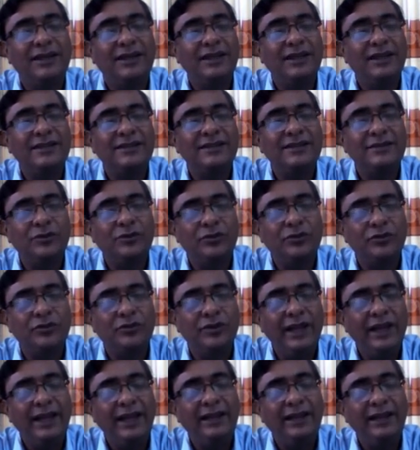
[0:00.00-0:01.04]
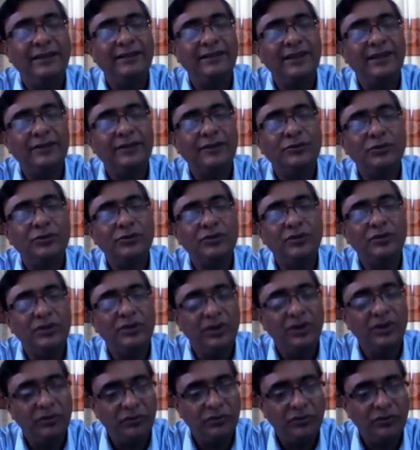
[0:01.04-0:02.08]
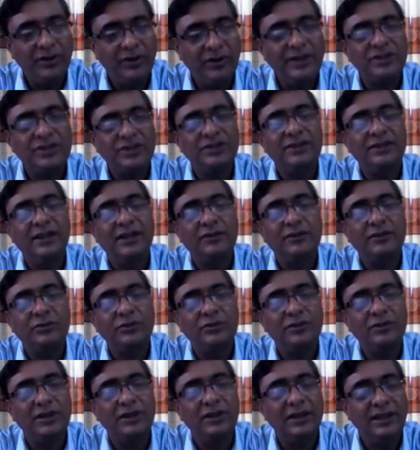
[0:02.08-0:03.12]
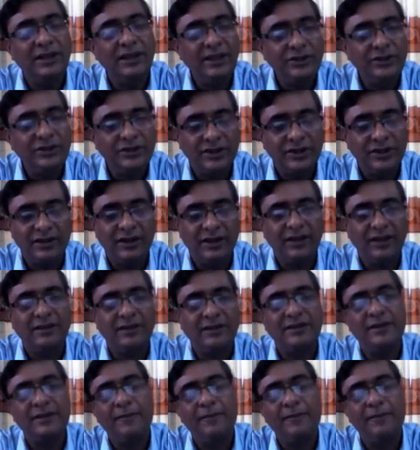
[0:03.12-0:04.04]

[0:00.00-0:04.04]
there is no rain that could refresh, that could regenerate